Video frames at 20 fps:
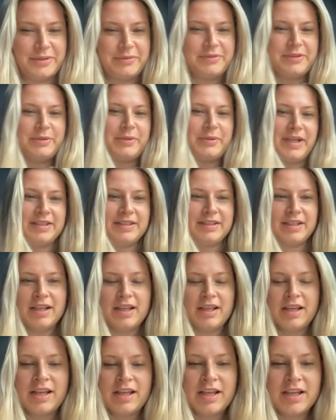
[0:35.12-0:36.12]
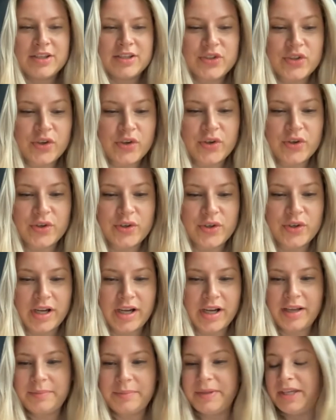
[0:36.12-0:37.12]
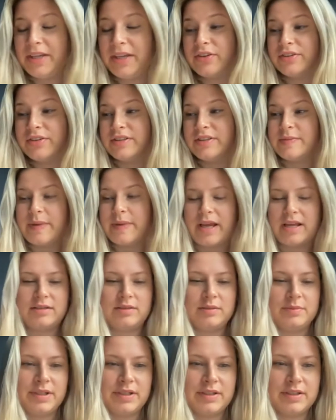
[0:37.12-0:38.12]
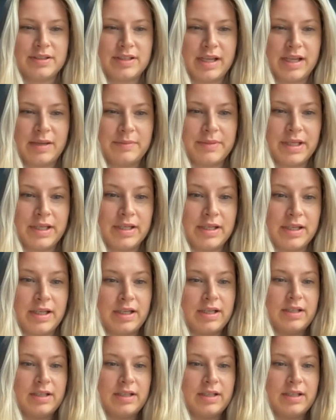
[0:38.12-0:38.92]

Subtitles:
everyone. So I'm here on this panel because I'm an